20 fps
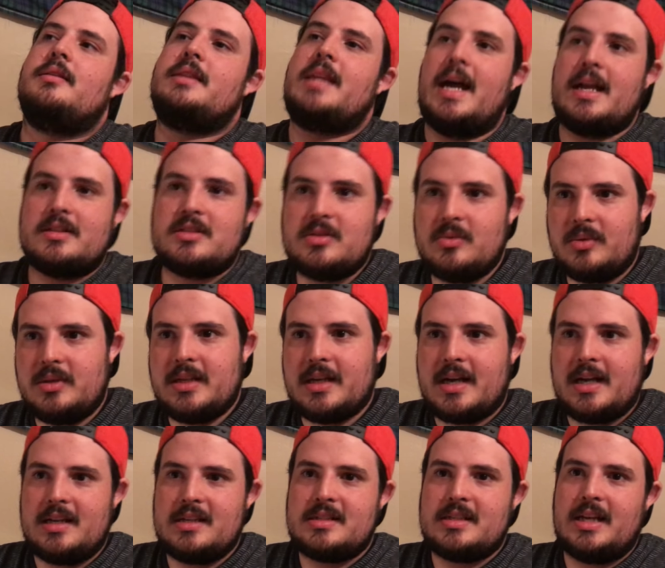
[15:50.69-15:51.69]
That's the one that
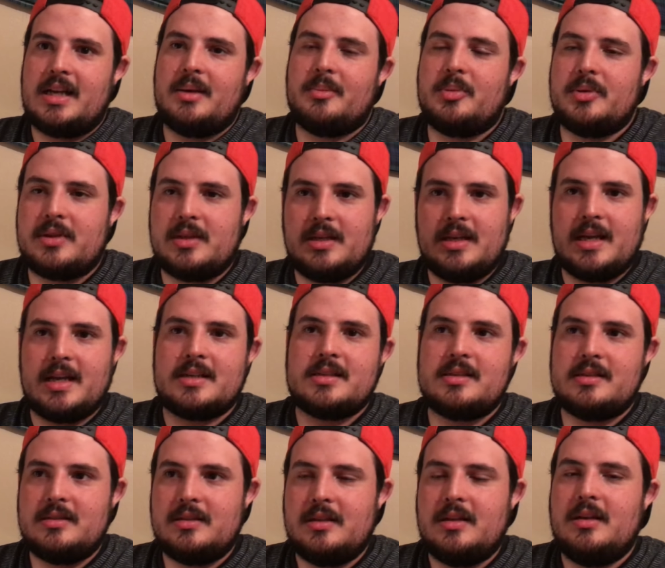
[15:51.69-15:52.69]
kind of set up with the
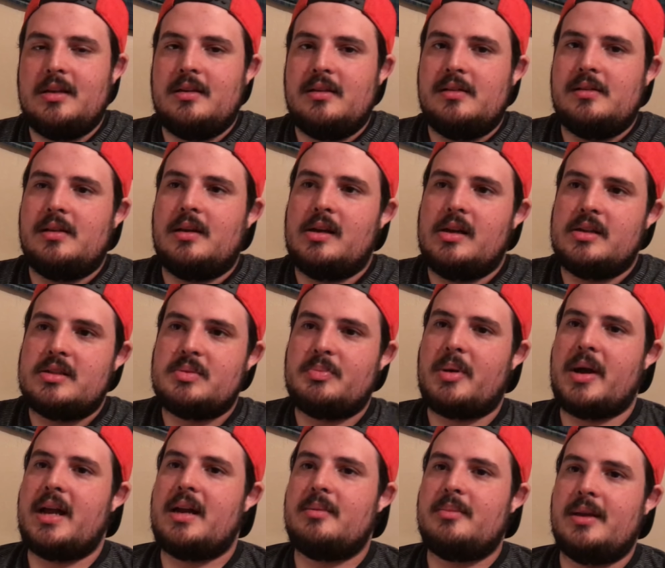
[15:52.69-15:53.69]
next
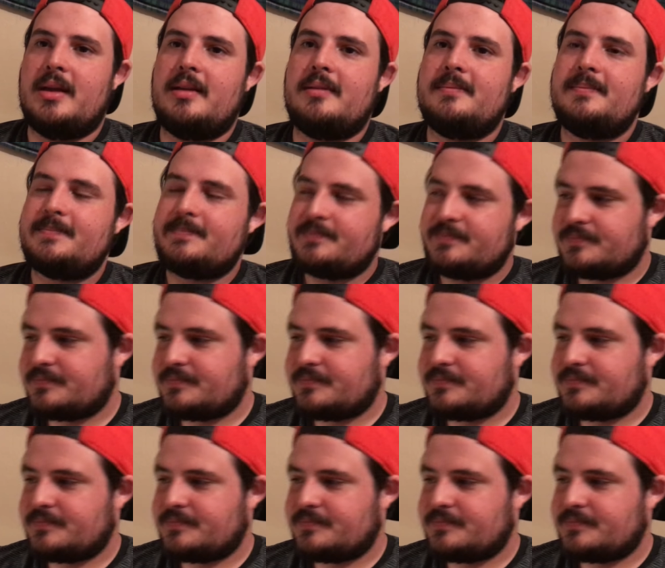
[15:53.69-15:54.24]
Spider-Man.